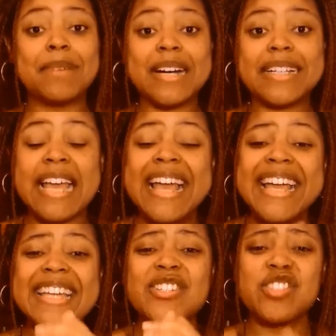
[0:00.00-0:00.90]
but
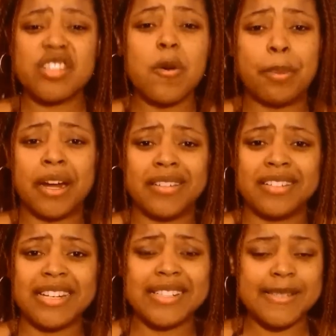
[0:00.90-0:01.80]
it is so
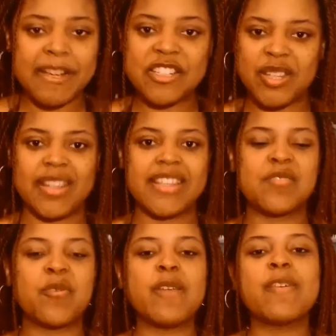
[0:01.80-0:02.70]
pertinent, especially this
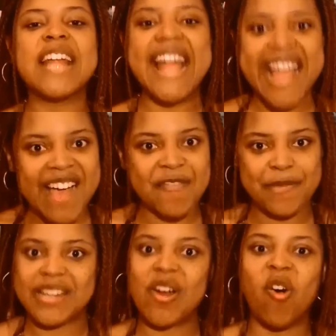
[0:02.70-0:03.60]
week when I have
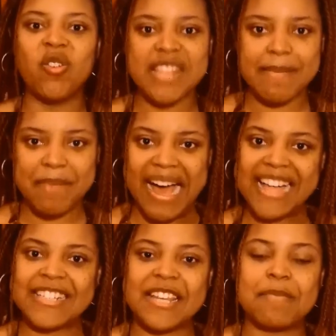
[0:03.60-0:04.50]
been holed up
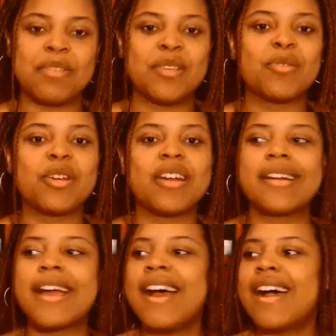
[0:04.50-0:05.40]
behind a computer